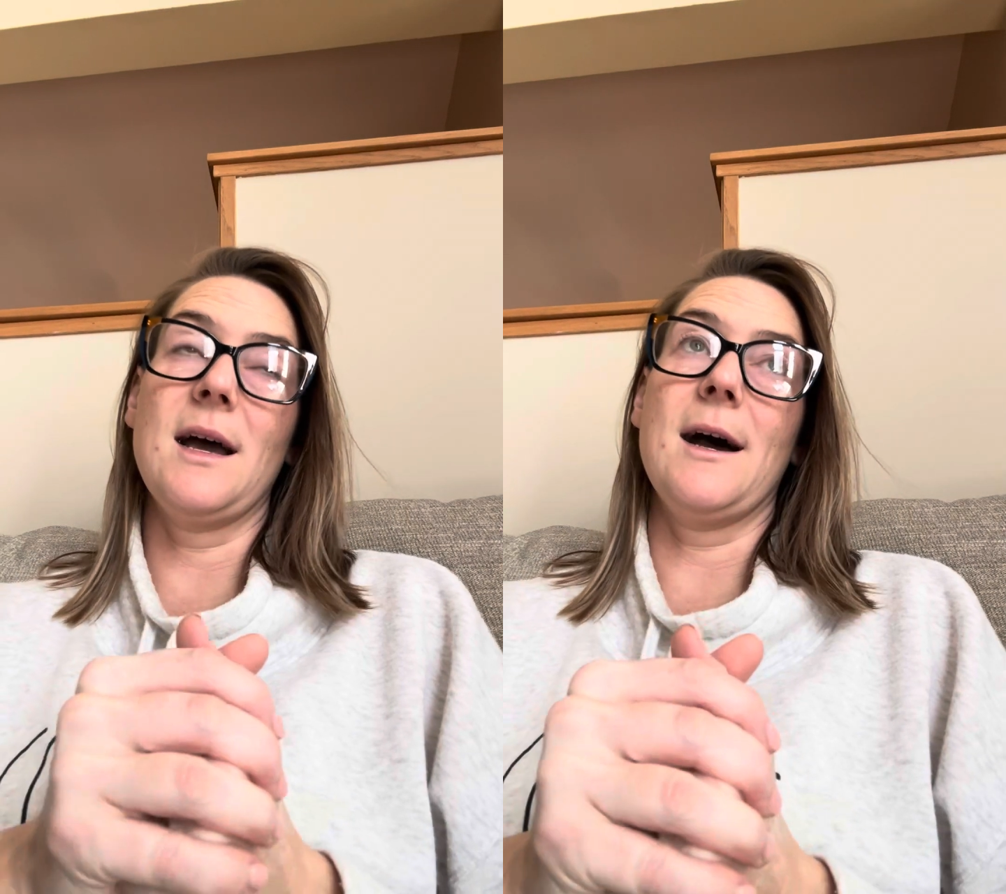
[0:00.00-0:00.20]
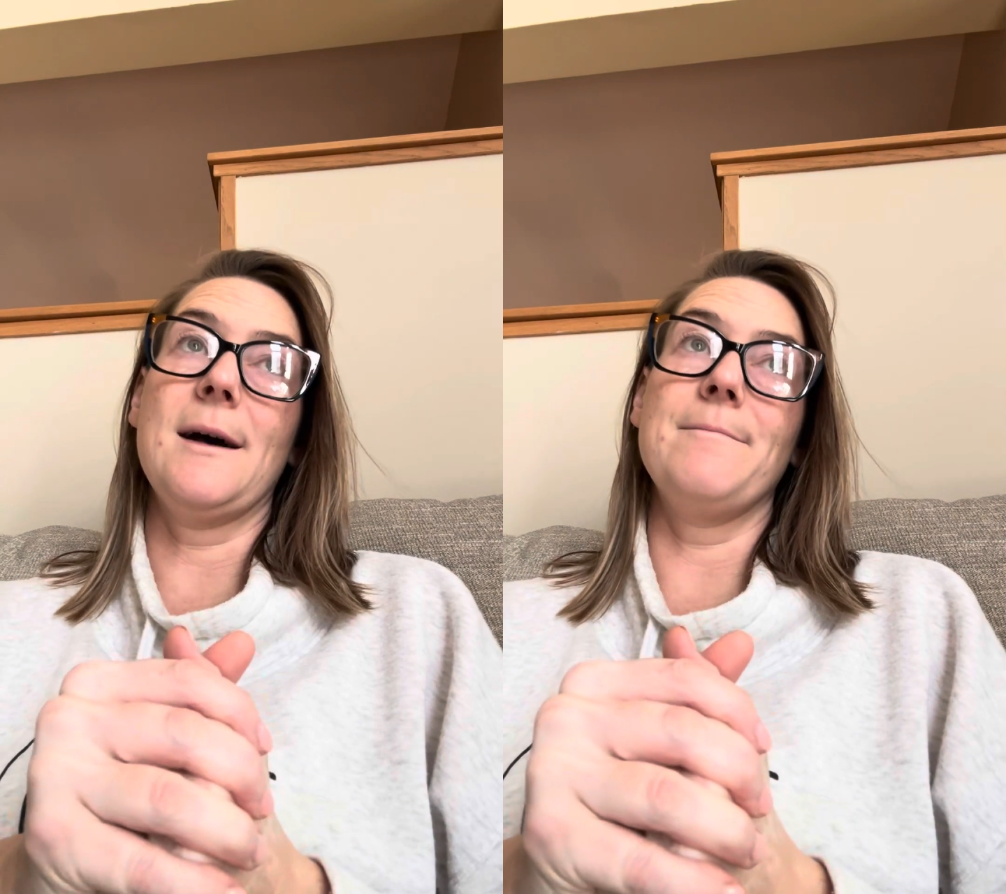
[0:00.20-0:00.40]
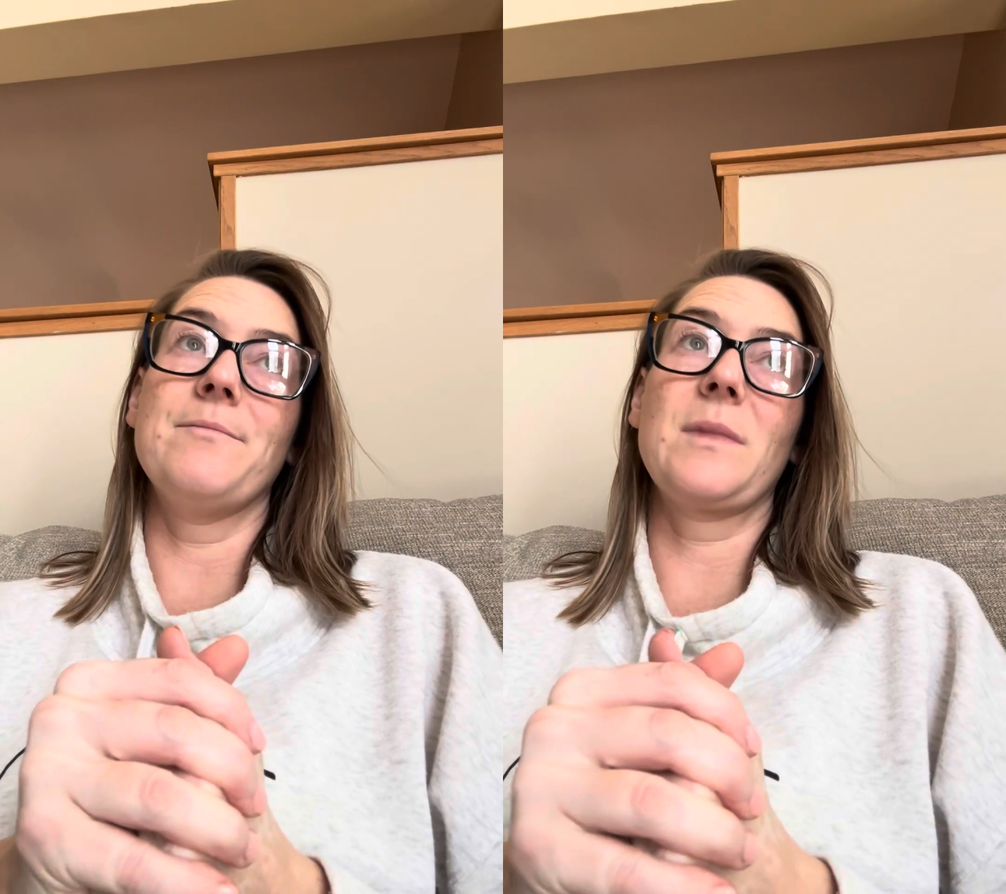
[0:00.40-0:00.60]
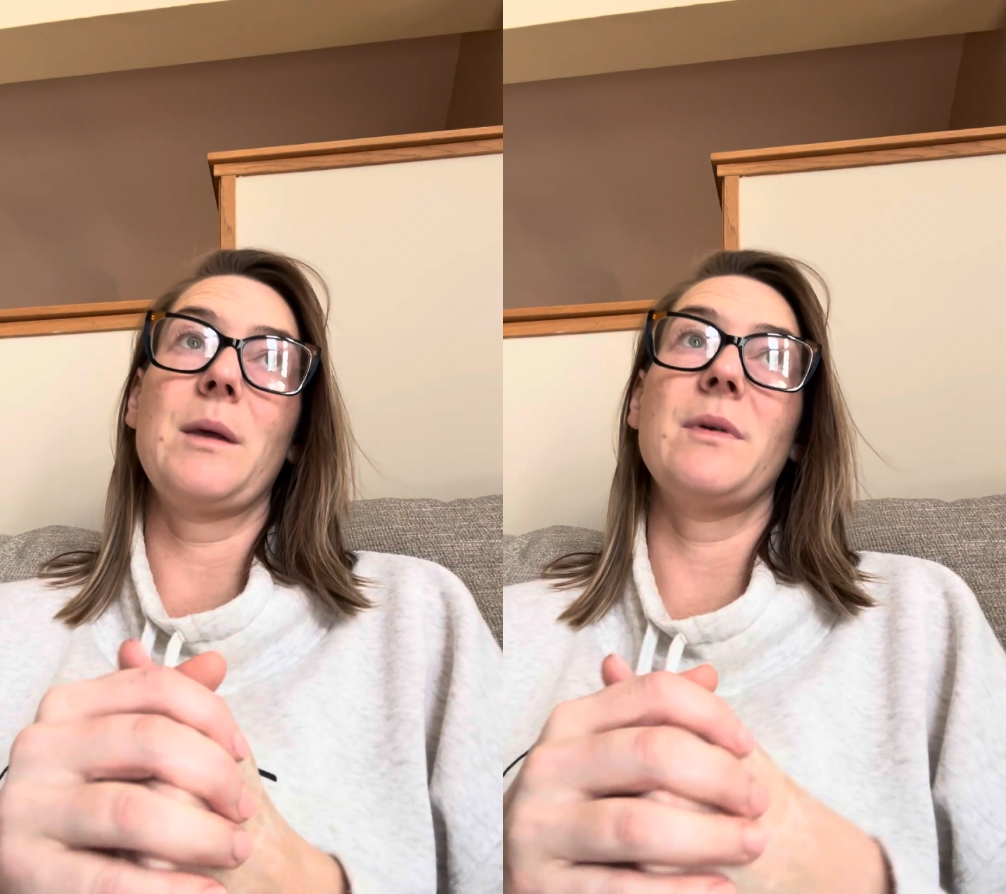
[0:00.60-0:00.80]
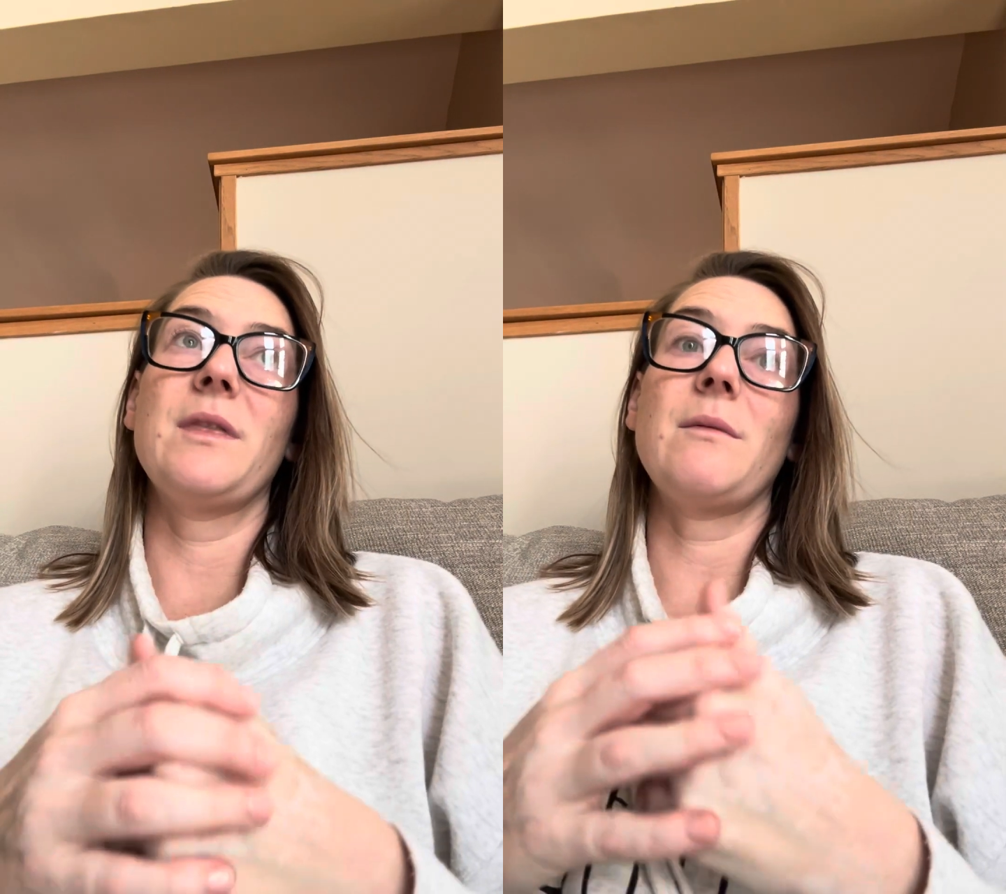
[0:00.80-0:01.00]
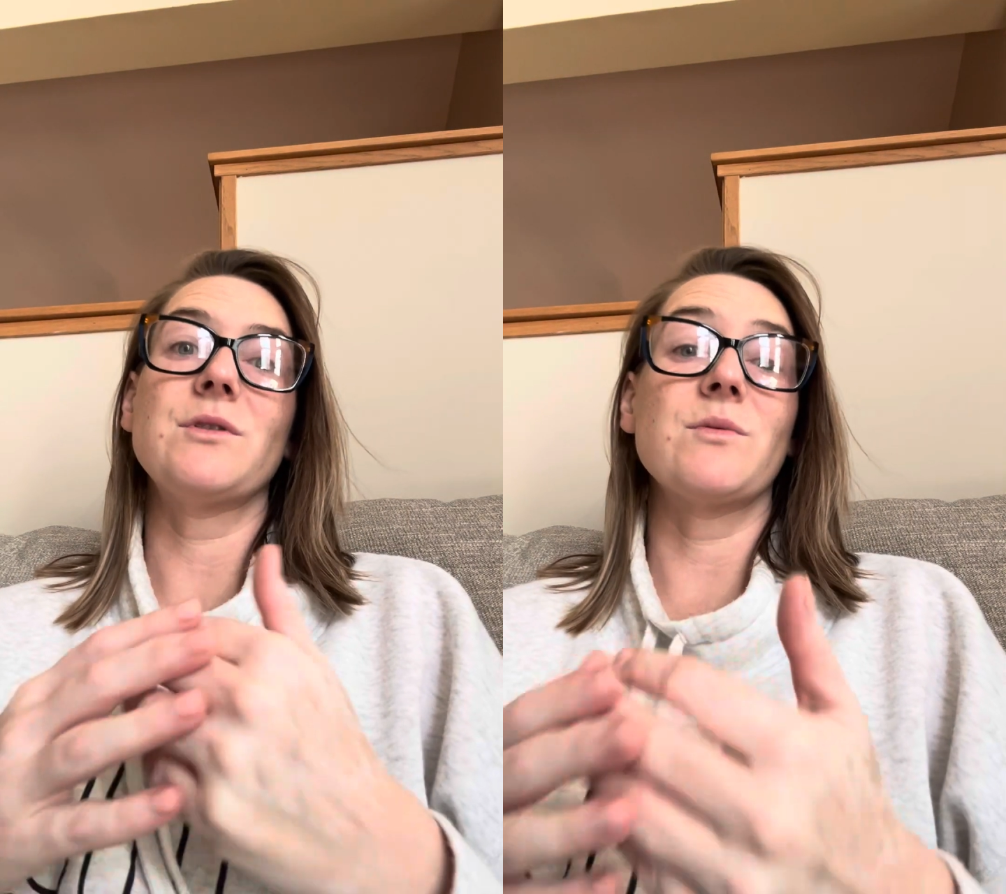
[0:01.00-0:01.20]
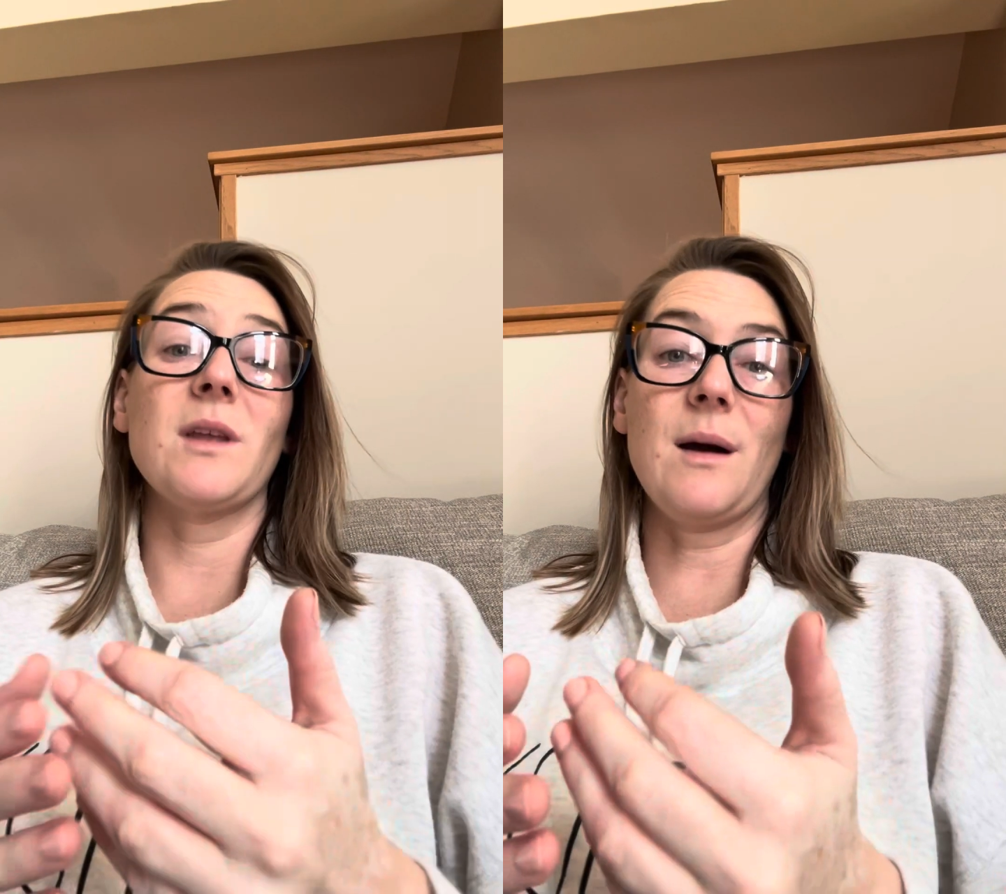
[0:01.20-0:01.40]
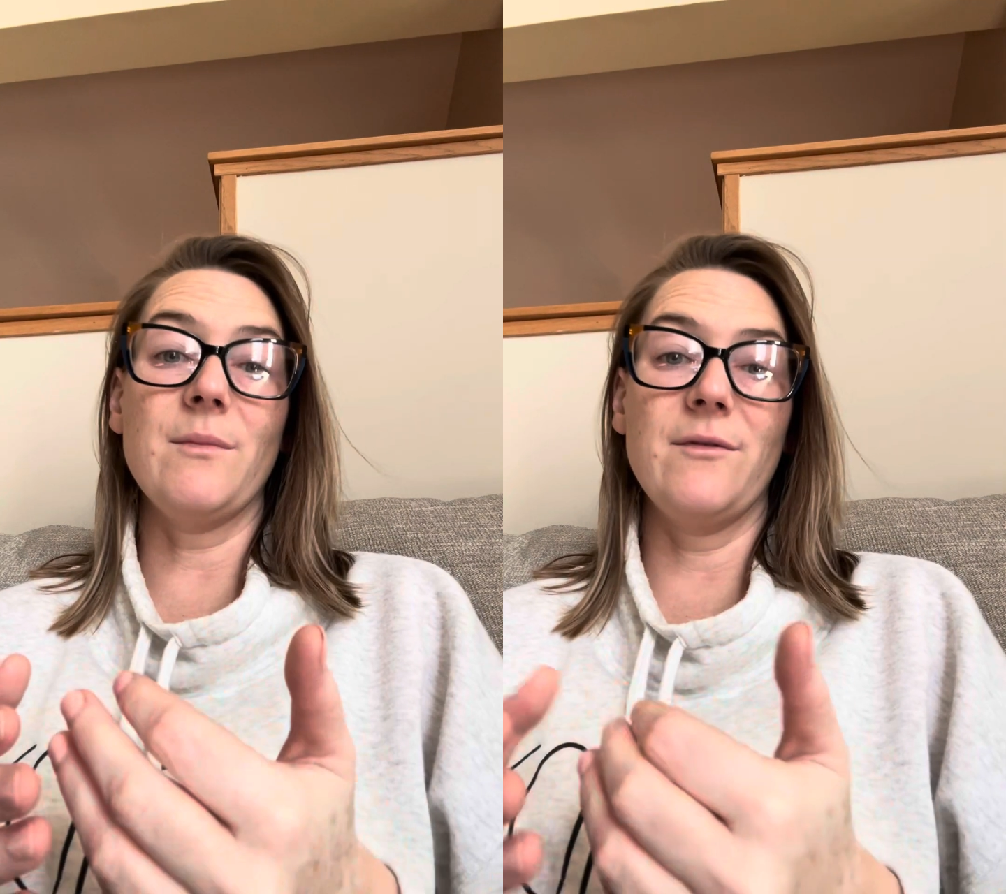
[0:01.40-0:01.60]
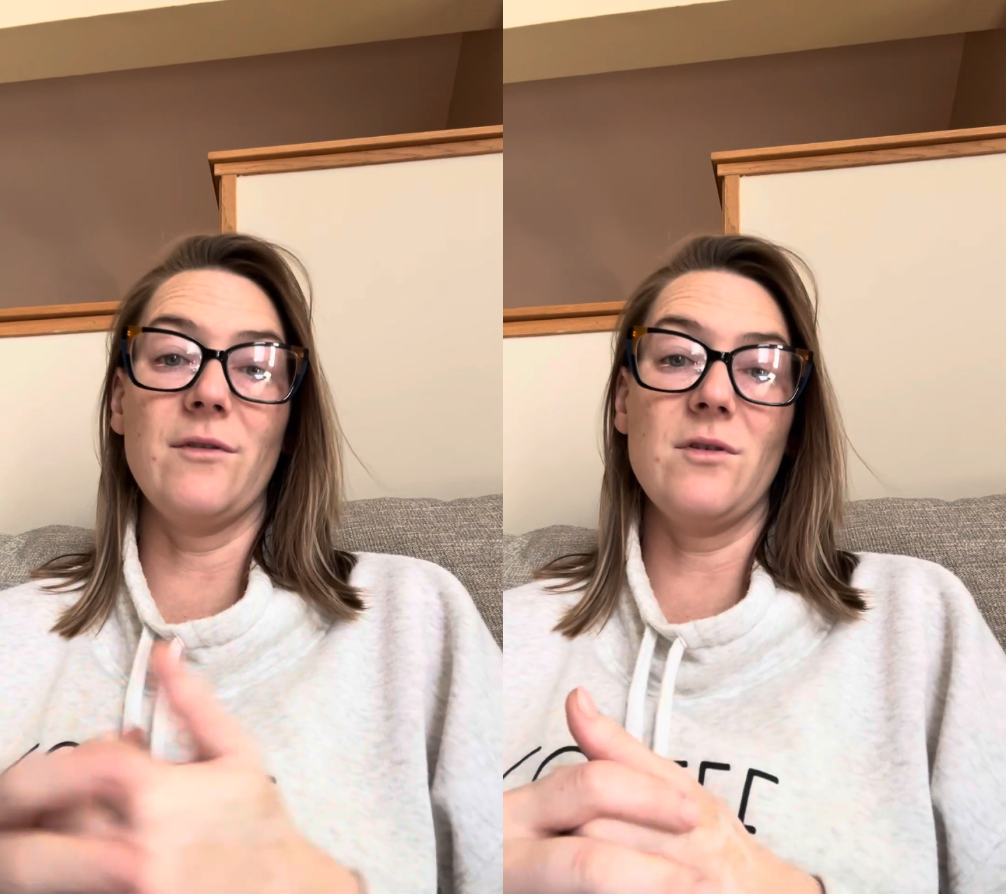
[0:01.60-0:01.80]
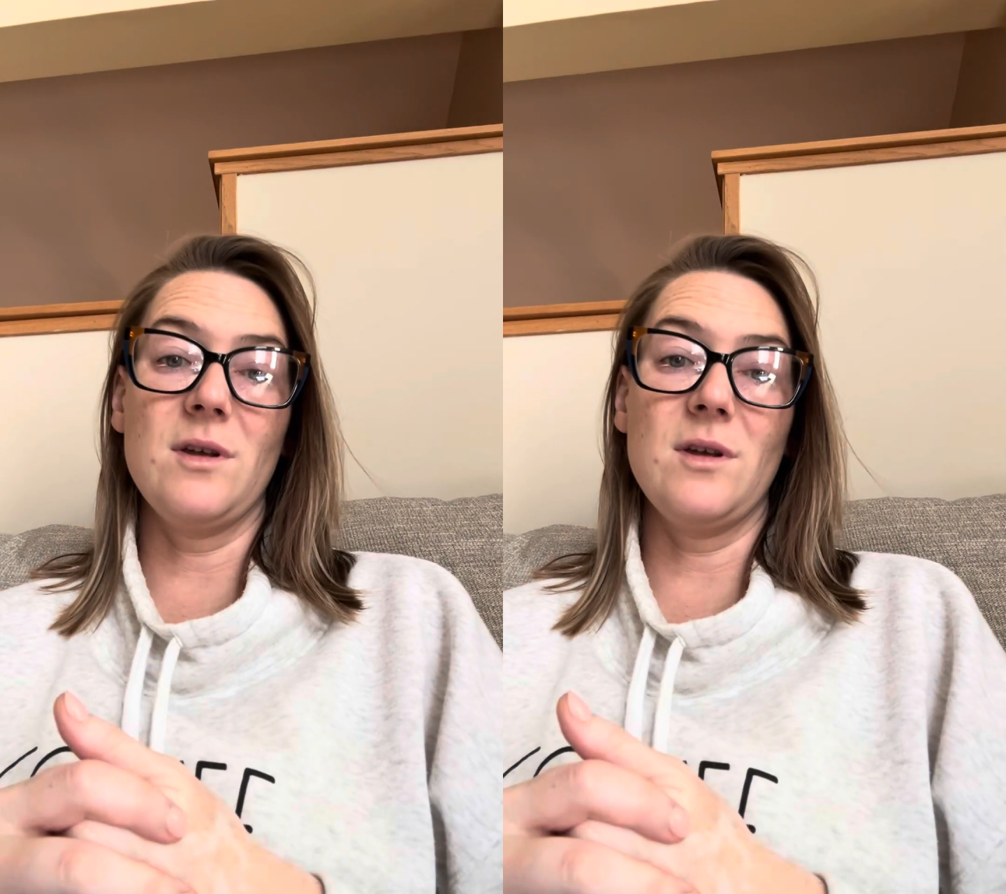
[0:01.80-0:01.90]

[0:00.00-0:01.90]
but that was really helpful